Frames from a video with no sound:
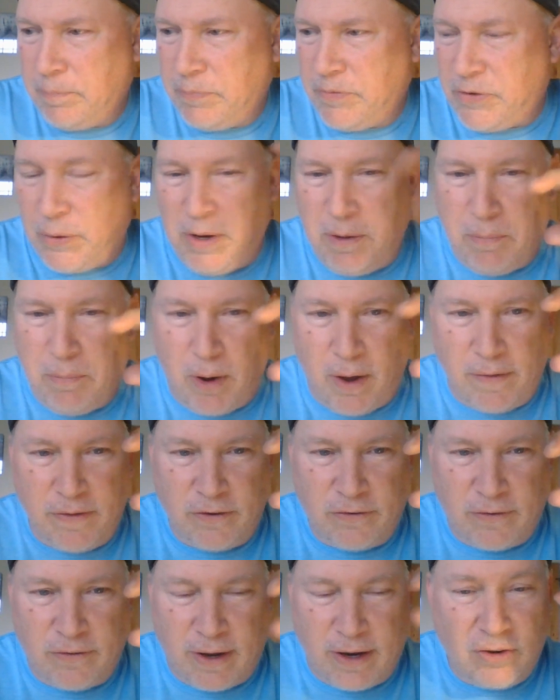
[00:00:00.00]
so he bought
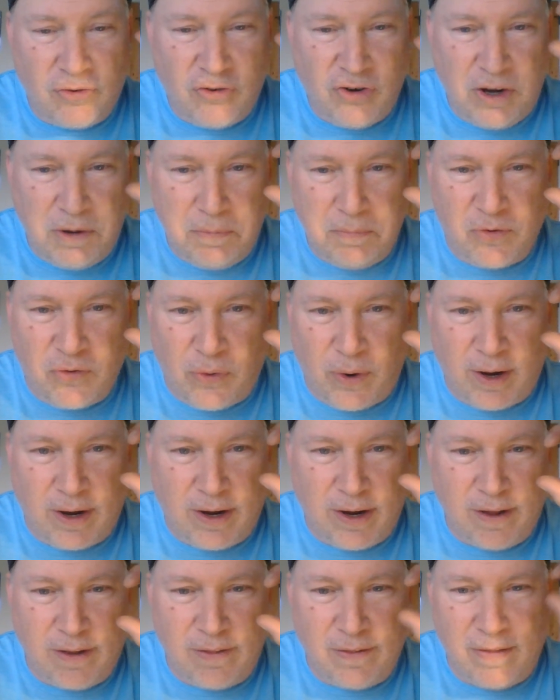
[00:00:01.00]
this like cheap
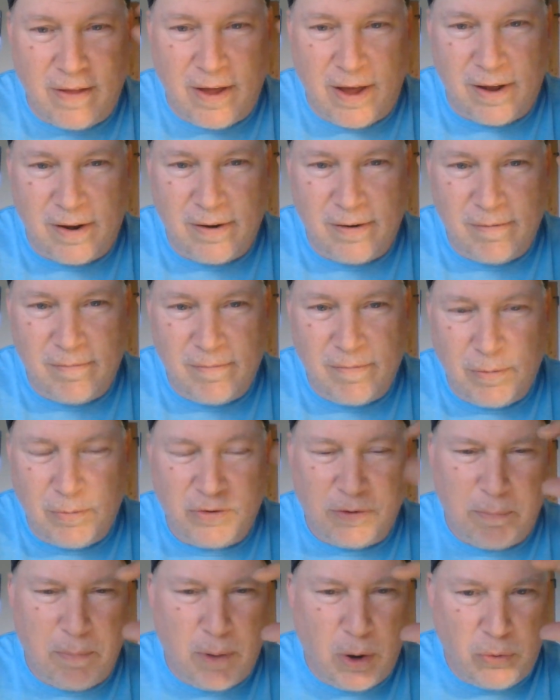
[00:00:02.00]
trinket that it
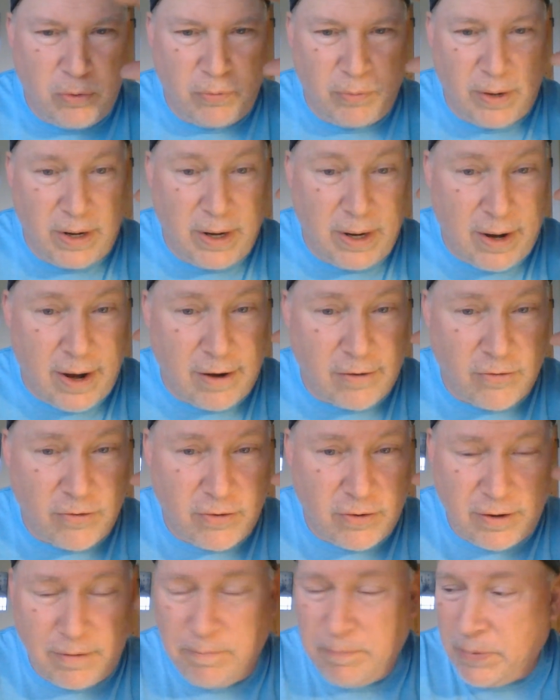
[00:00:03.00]
was a bone ring
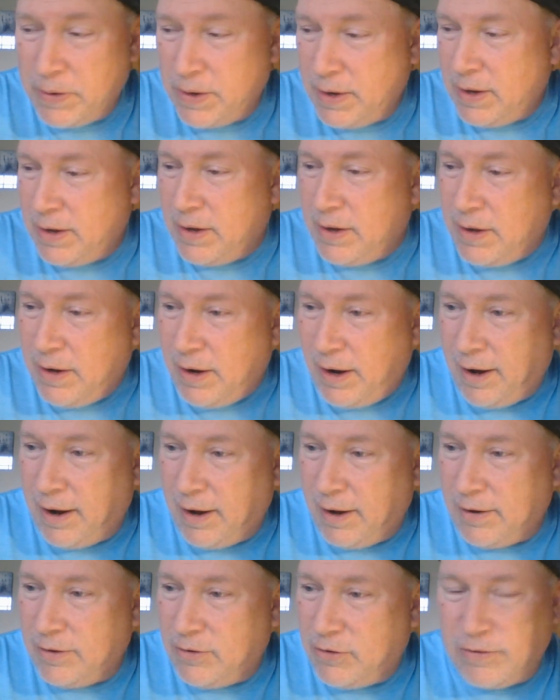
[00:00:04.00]
actually,
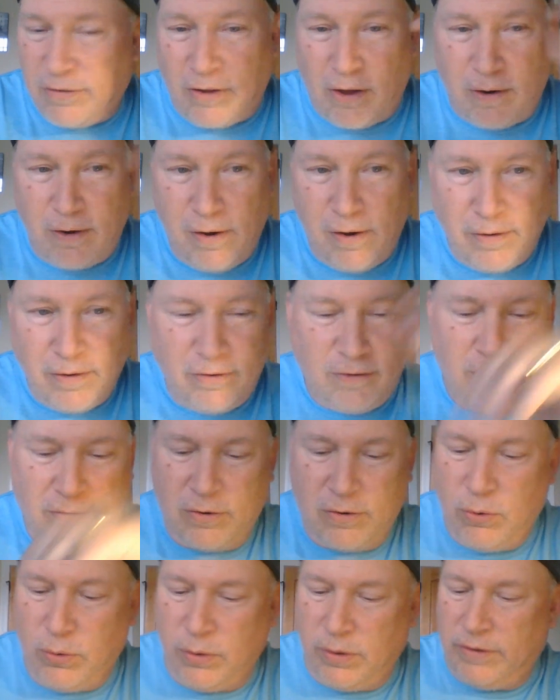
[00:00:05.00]
and just thought, oh, this is
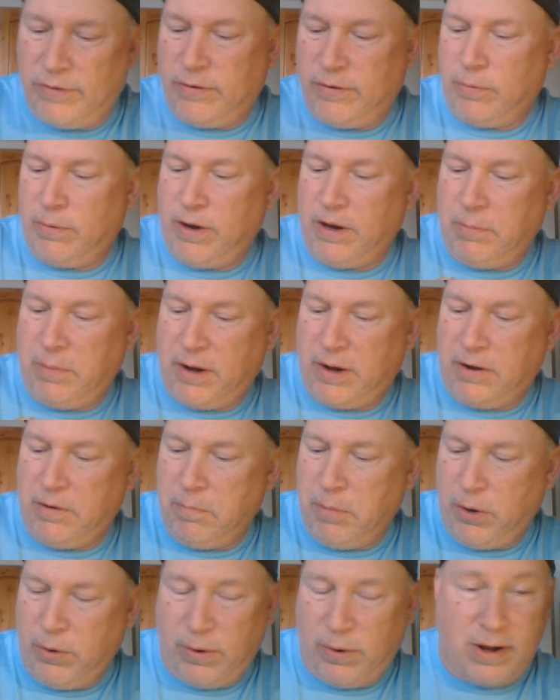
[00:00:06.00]
cool. It's a ring made out
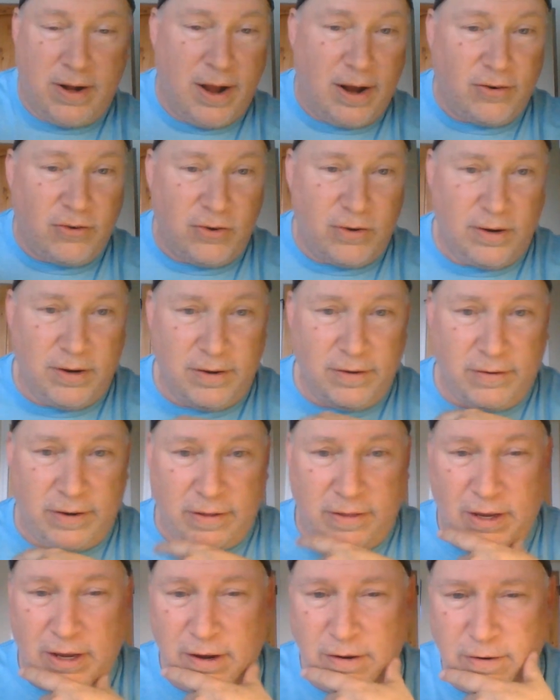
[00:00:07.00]
of bone. It actually is.
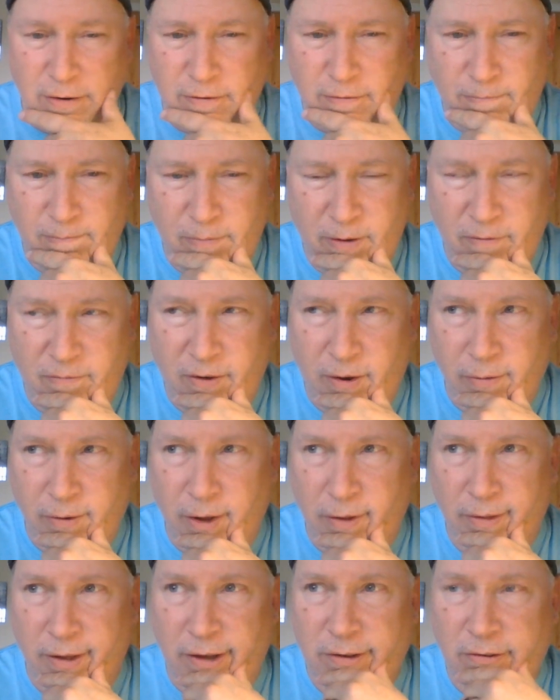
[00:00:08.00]
I think they found
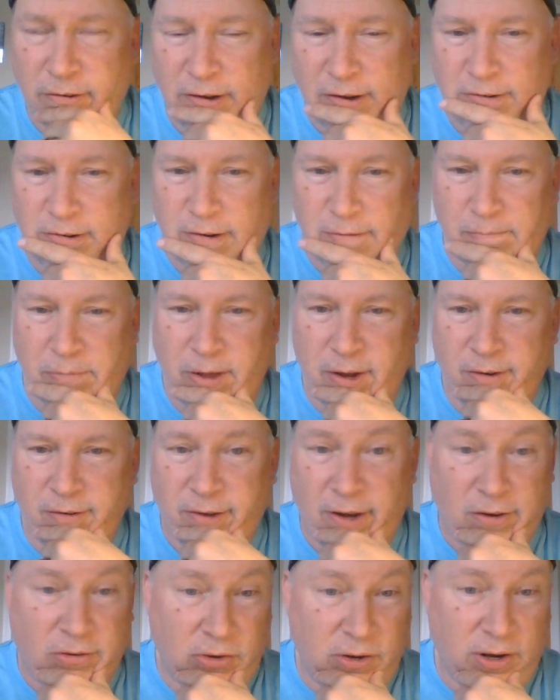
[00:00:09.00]
out last session that's
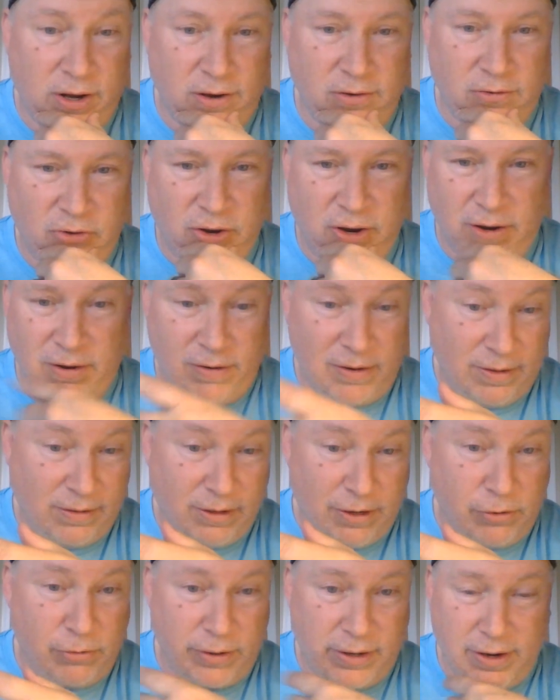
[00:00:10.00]
actually
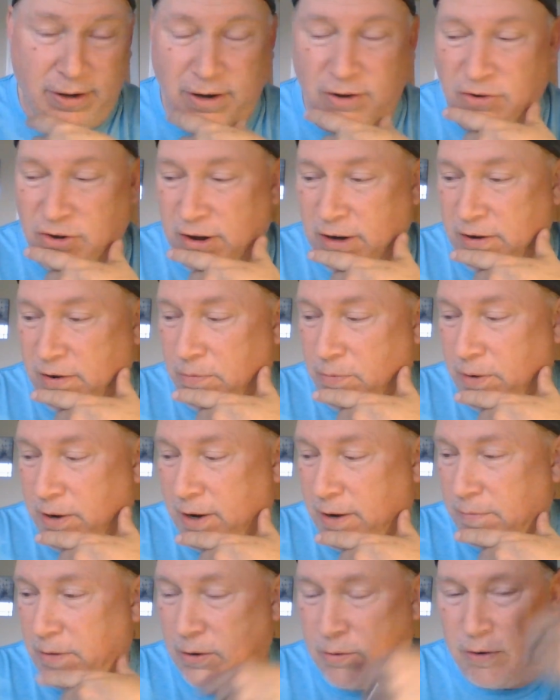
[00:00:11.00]
literally an enchanted
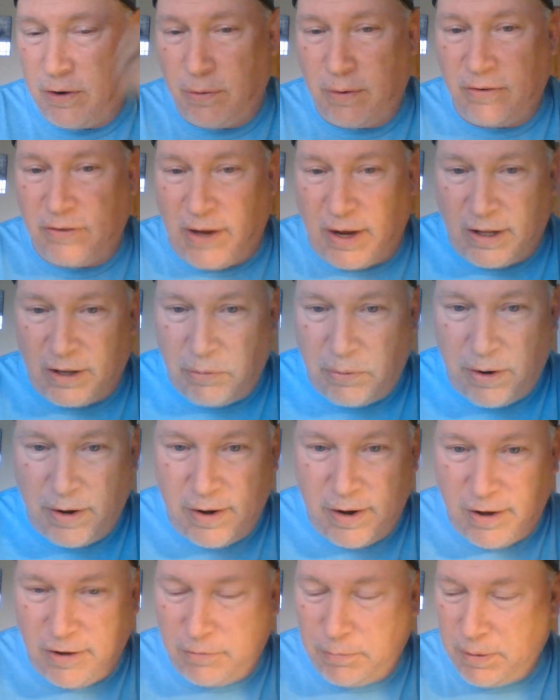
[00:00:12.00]
ring. They don't know exactly what it
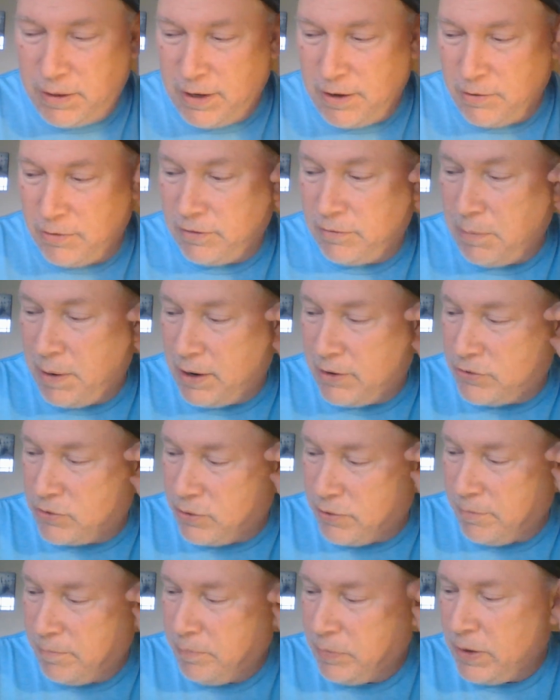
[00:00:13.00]
does, but they know it's
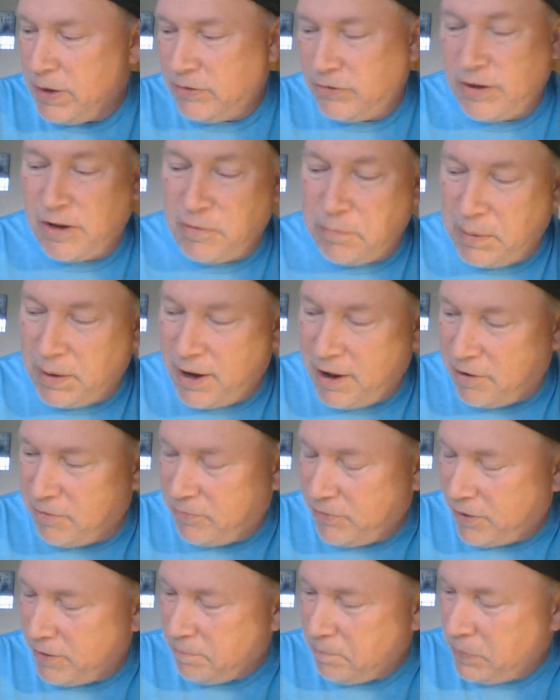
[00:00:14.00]
magical. So that's been kind of
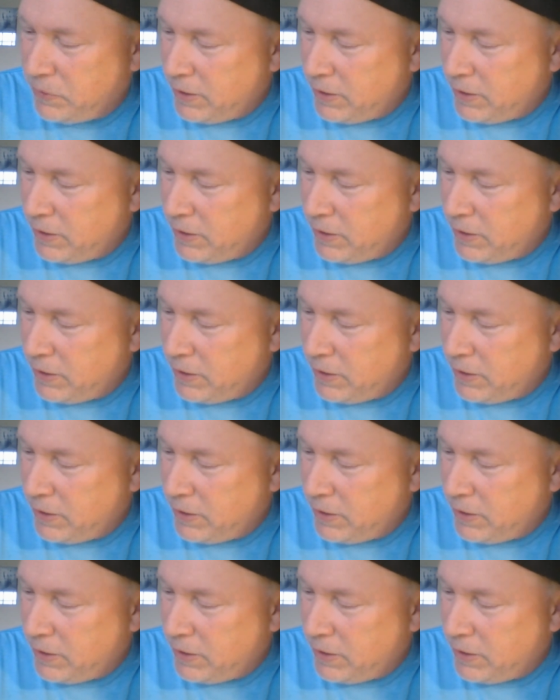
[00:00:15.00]
fun.